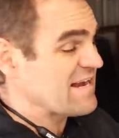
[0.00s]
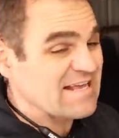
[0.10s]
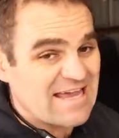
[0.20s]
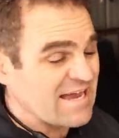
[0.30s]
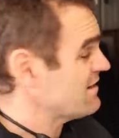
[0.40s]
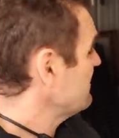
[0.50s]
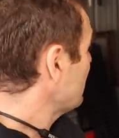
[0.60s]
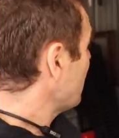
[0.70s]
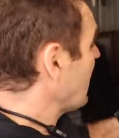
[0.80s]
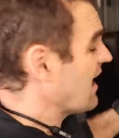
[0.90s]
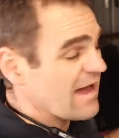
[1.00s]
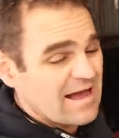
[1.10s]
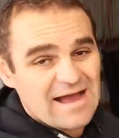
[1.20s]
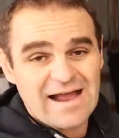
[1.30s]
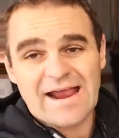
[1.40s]
in again,
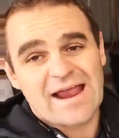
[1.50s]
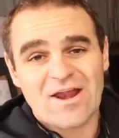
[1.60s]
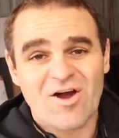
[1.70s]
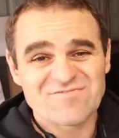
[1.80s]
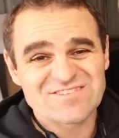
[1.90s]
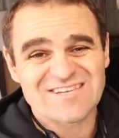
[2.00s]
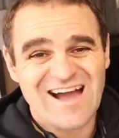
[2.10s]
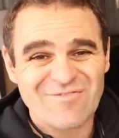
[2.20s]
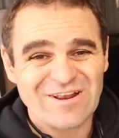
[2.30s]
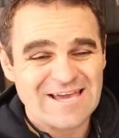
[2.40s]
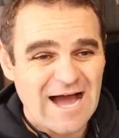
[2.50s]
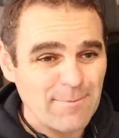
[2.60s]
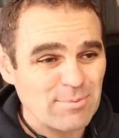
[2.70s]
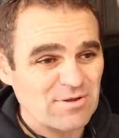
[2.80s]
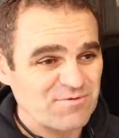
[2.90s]
and I've discovered a
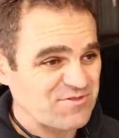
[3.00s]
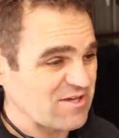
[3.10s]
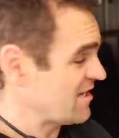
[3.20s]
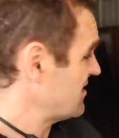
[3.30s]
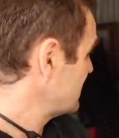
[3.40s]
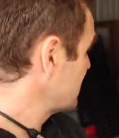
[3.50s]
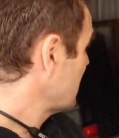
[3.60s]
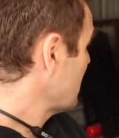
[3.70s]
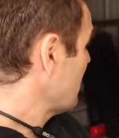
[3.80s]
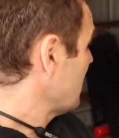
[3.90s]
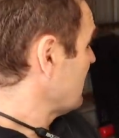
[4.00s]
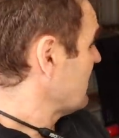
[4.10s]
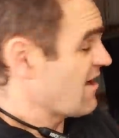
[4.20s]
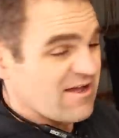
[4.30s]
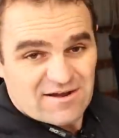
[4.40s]
couple of things.
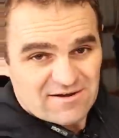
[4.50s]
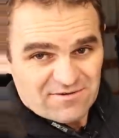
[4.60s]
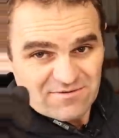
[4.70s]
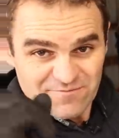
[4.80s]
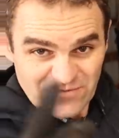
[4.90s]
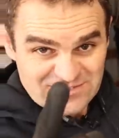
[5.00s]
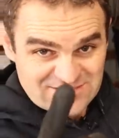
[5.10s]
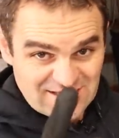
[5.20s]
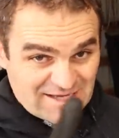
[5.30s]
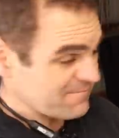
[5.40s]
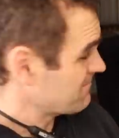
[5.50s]
First thing,